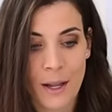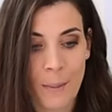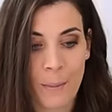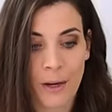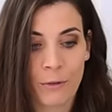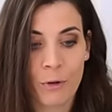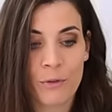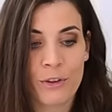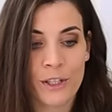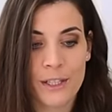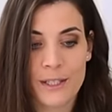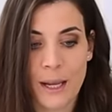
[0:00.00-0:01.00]
but I've
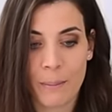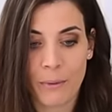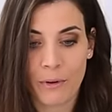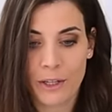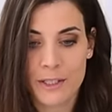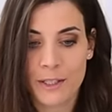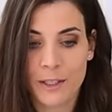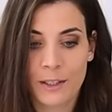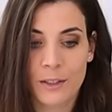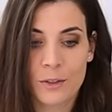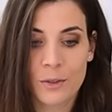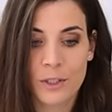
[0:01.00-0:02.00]
already separated it
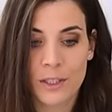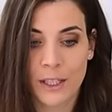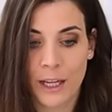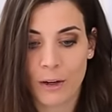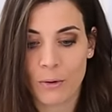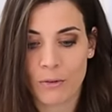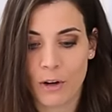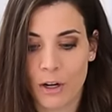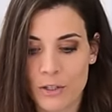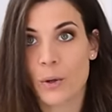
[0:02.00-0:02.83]
into the yellow grass,